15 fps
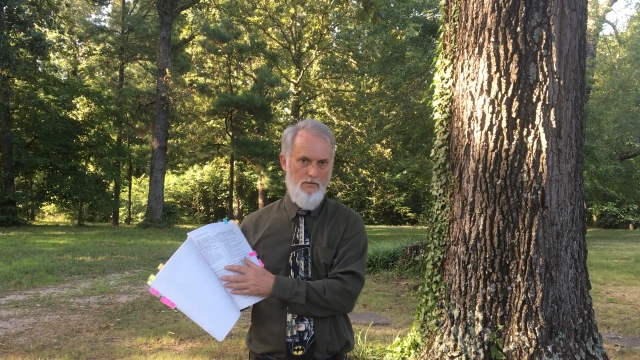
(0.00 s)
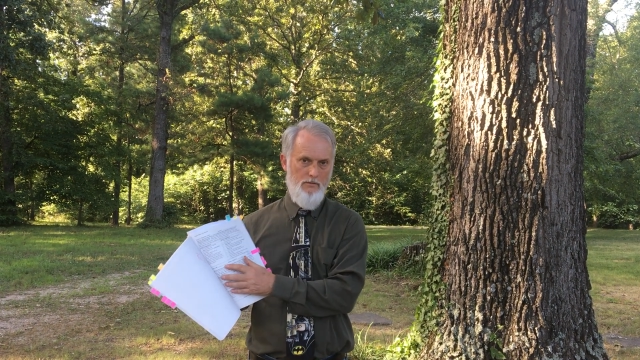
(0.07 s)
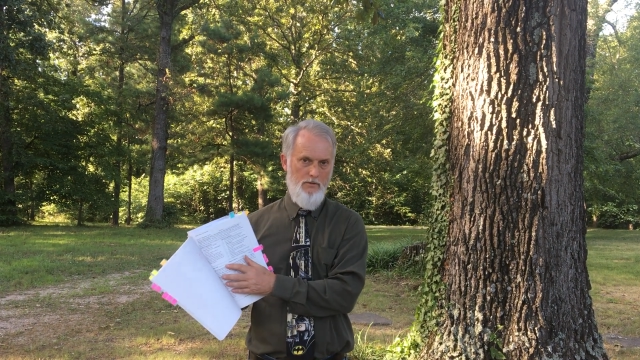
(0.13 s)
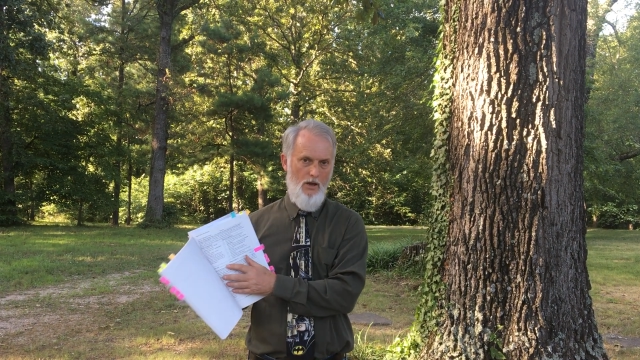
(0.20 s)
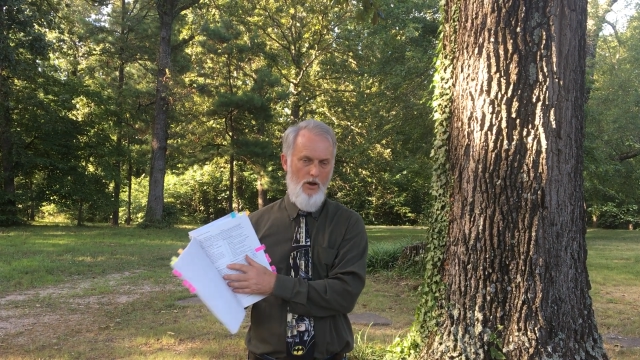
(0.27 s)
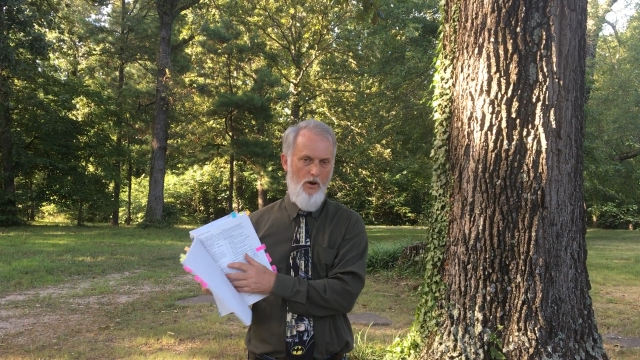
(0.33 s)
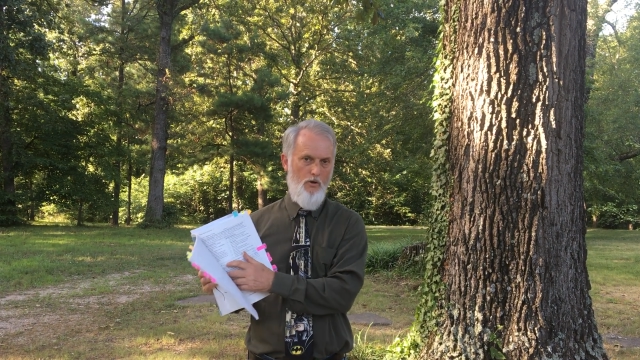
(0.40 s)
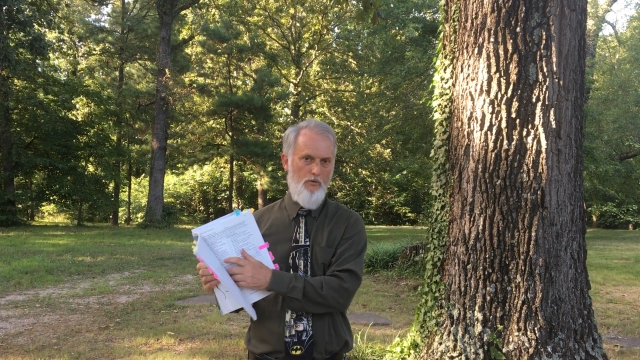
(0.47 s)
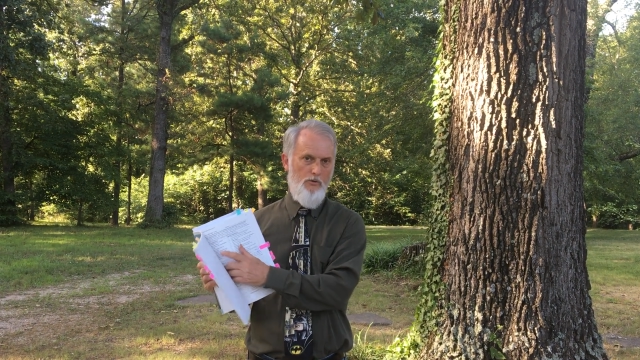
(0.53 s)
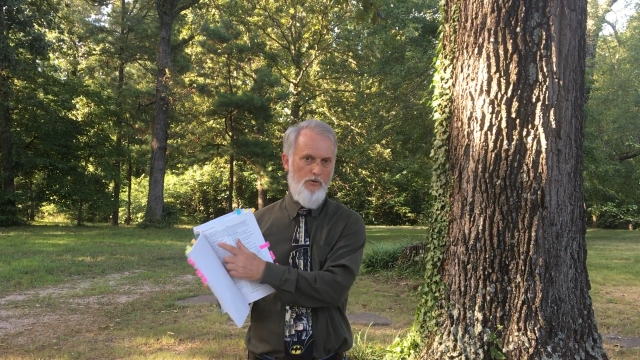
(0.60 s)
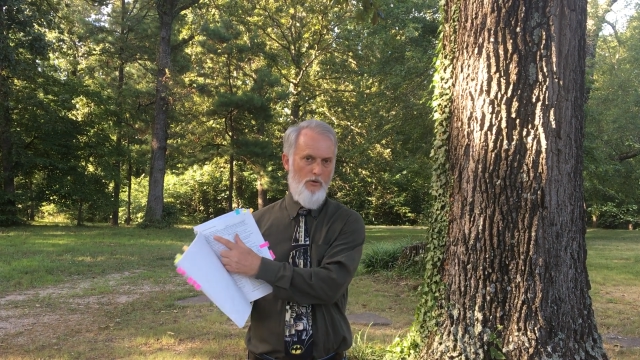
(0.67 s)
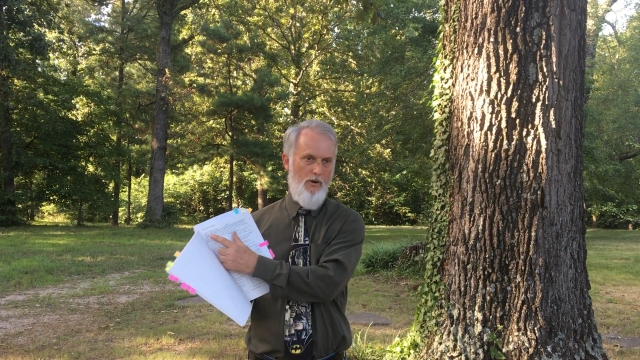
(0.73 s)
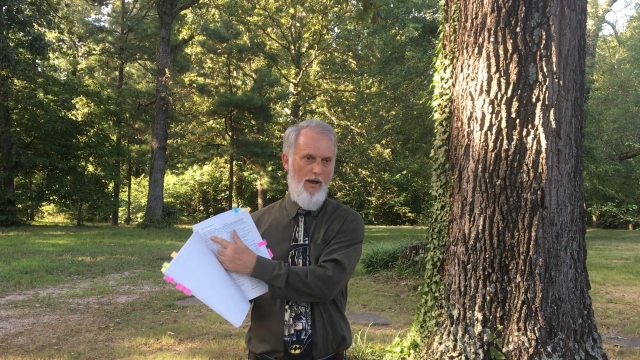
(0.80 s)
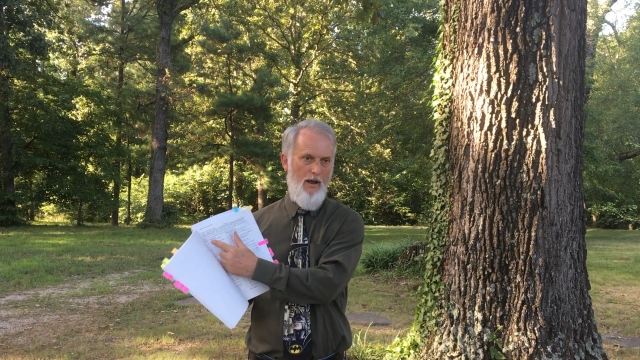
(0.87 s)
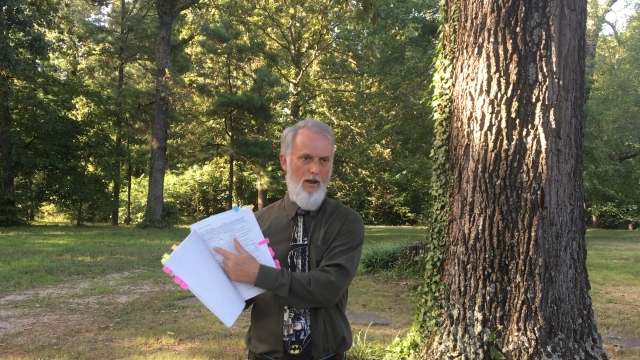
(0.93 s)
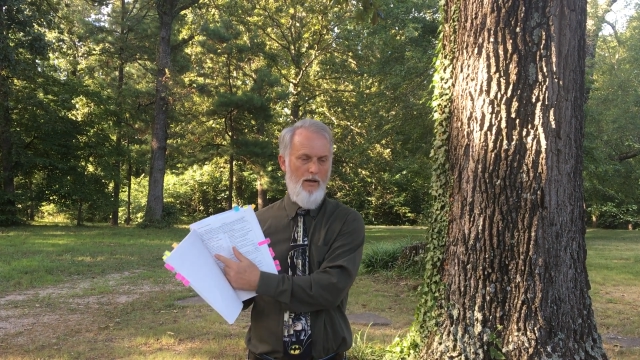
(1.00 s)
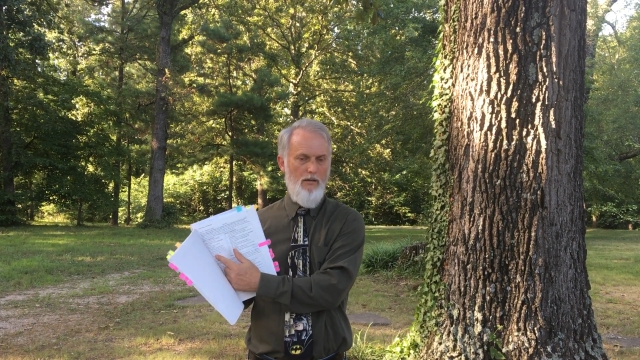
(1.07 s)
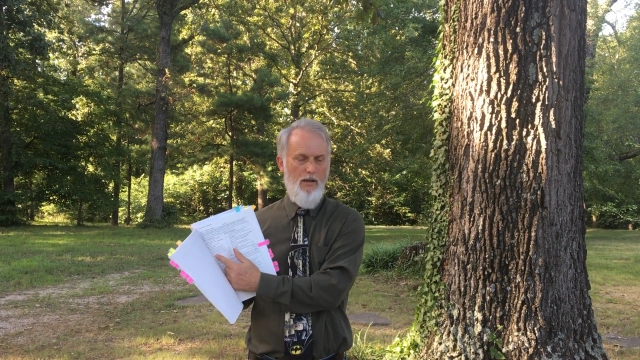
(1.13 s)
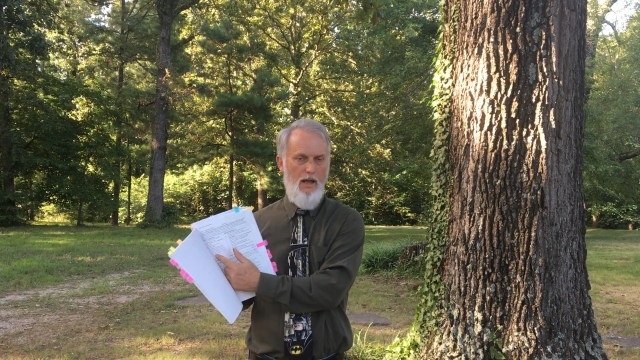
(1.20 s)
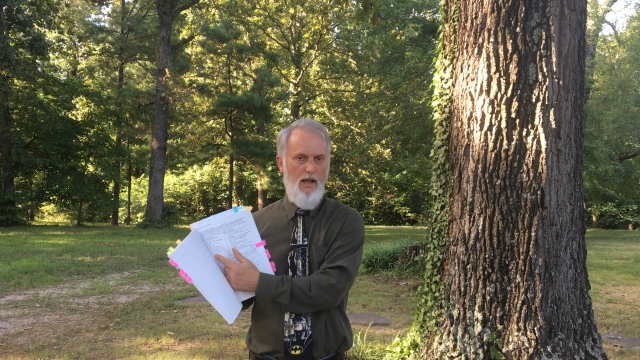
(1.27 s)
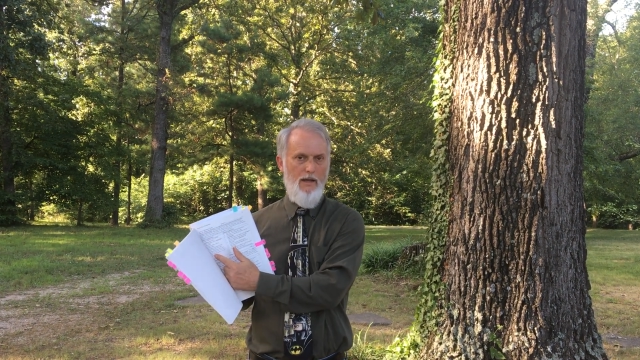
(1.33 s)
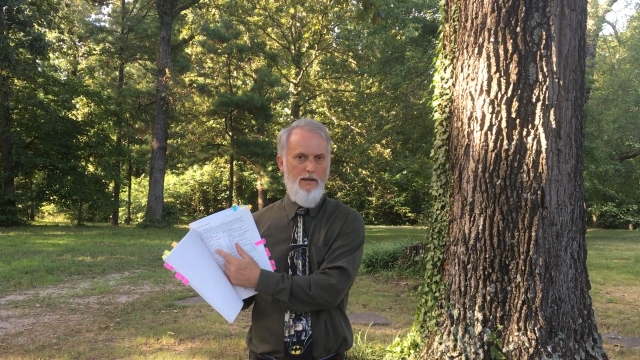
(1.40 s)
So your
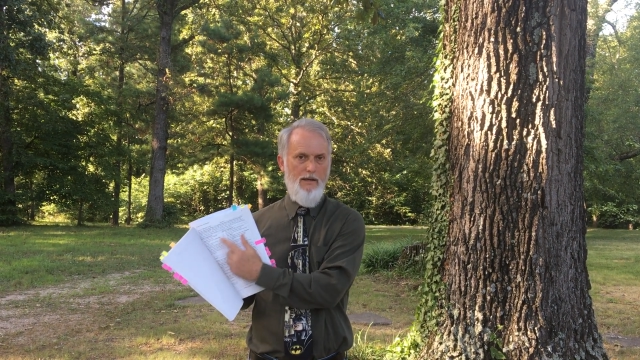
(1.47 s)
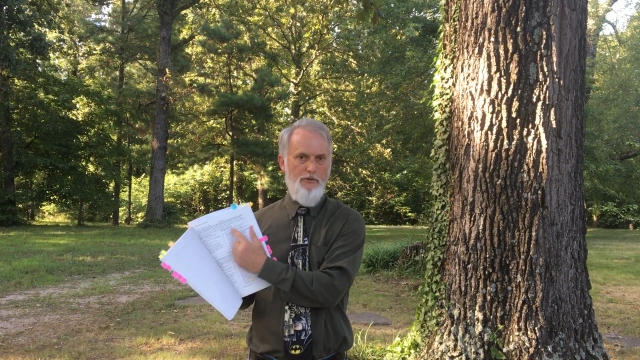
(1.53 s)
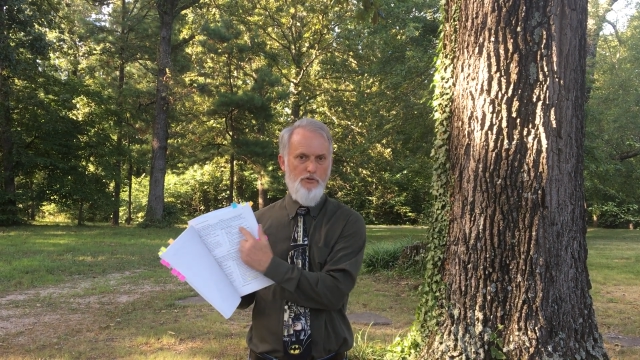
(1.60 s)
outline and